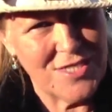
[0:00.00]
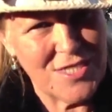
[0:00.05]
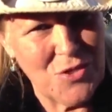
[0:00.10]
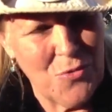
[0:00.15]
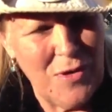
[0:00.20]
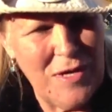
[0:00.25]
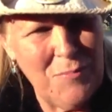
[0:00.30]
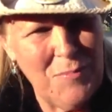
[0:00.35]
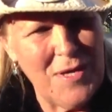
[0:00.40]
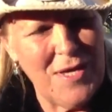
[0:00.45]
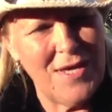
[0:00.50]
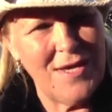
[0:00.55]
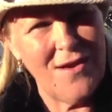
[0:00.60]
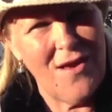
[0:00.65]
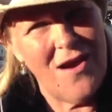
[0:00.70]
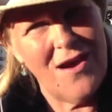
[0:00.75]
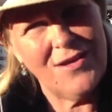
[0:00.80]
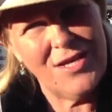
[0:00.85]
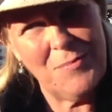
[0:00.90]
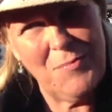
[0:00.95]
So we've been
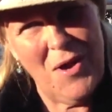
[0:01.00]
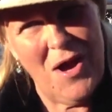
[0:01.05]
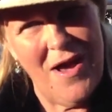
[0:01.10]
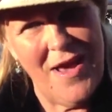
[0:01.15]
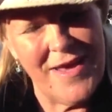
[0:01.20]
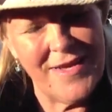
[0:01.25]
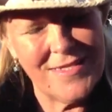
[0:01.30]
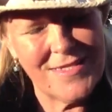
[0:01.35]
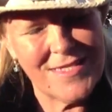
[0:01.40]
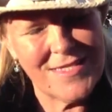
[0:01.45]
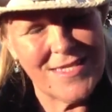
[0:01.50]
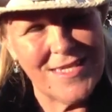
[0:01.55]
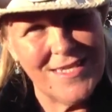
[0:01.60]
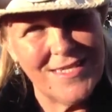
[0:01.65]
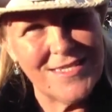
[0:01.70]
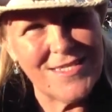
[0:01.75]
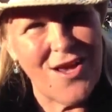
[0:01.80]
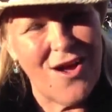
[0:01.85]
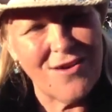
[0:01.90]
occupying since